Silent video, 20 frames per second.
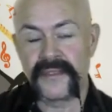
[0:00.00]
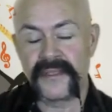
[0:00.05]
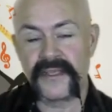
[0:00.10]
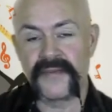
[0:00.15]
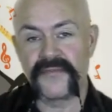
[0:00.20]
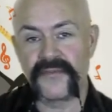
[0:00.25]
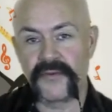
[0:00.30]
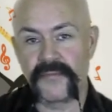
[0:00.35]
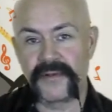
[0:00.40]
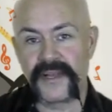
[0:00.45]

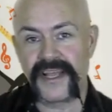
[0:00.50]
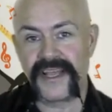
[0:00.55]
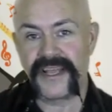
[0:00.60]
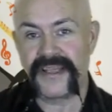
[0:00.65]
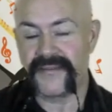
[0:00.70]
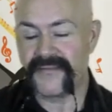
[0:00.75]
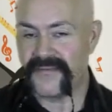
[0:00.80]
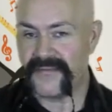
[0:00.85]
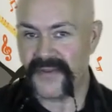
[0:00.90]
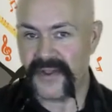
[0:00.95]
If you're
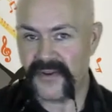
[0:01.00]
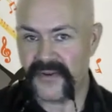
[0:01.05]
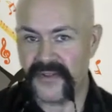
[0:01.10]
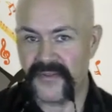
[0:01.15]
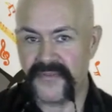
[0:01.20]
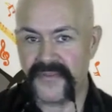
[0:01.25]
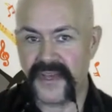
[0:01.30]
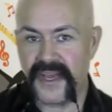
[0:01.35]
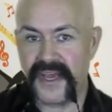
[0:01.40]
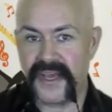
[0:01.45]
playing
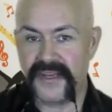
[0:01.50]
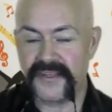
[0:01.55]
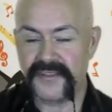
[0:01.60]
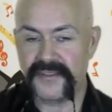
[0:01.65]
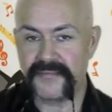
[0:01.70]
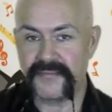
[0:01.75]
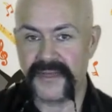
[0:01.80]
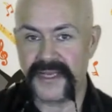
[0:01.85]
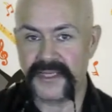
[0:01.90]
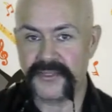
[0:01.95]
very
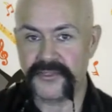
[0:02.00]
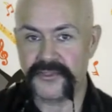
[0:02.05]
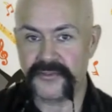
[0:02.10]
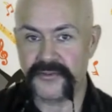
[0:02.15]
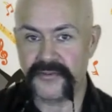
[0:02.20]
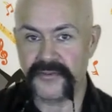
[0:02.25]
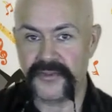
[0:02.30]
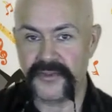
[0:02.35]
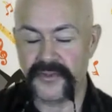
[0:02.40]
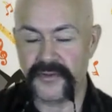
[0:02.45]
fast, make
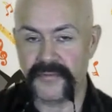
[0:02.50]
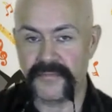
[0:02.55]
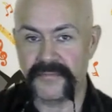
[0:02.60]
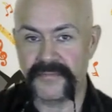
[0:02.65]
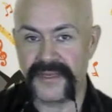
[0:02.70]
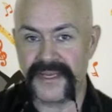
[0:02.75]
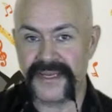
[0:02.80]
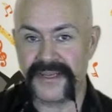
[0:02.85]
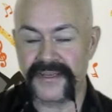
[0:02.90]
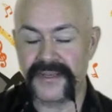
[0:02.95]
sure that your
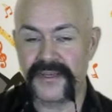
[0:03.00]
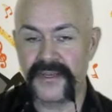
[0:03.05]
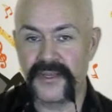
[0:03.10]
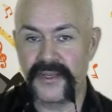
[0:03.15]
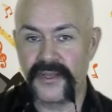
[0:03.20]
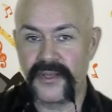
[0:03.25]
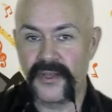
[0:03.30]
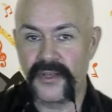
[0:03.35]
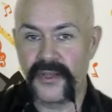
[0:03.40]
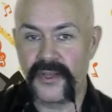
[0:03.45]
pick
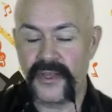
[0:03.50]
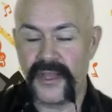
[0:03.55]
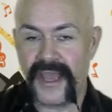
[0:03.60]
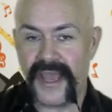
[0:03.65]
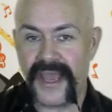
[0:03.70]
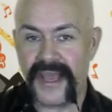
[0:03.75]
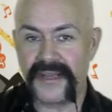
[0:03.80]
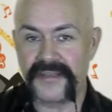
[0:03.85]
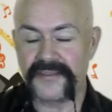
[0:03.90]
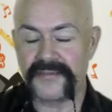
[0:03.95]

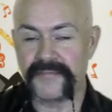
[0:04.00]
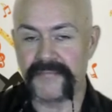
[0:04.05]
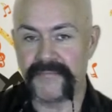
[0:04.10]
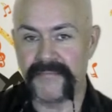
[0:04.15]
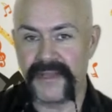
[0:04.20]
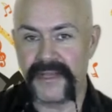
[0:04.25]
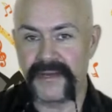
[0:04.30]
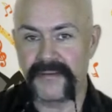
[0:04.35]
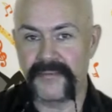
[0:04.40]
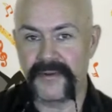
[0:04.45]
has
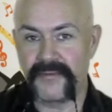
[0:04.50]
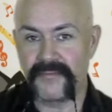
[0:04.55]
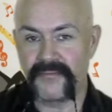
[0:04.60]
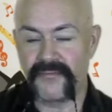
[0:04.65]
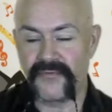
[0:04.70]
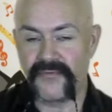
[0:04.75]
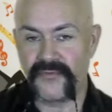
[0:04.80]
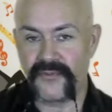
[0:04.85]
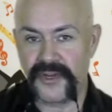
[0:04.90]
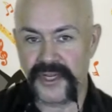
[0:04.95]
minimum
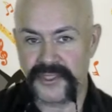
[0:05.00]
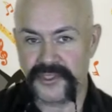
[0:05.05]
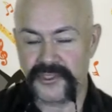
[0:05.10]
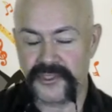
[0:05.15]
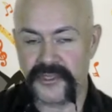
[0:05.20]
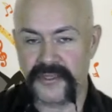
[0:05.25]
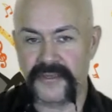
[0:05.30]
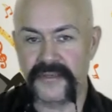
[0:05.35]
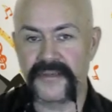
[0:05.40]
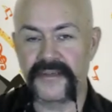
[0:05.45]

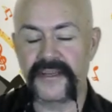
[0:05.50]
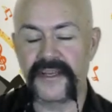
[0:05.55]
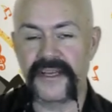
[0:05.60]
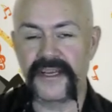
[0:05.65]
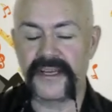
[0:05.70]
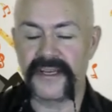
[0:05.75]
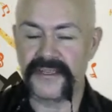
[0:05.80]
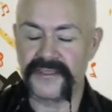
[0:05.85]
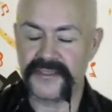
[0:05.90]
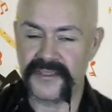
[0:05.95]
friction
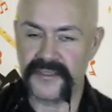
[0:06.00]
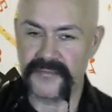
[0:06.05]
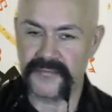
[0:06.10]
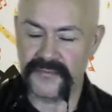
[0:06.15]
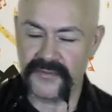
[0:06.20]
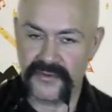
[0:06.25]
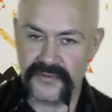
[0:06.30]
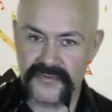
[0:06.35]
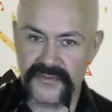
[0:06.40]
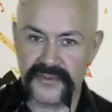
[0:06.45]
as it
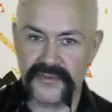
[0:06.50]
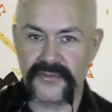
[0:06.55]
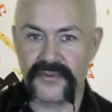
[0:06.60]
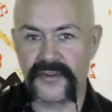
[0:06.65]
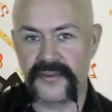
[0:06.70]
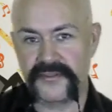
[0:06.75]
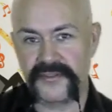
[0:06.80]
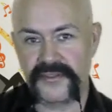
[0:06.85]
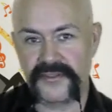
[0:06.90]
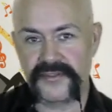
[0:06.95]
moves
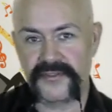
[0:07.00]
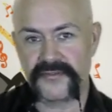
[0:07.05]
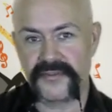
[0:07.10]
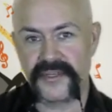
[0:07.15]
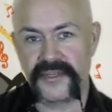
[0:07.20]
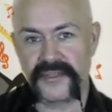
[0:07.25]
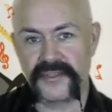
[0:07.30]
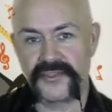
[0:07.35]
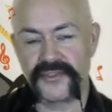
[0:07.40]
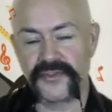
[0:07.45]
across the
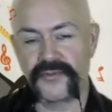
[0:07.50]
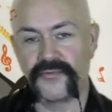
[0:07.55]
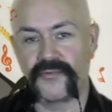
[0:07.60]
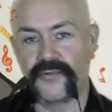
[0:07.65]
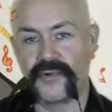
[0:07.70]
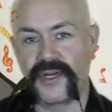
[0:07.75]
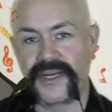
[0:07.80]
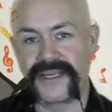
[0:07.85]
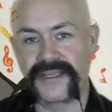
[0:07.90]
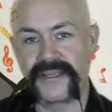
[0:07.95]
strings. You
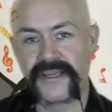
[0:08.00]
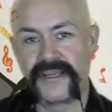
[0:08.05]
want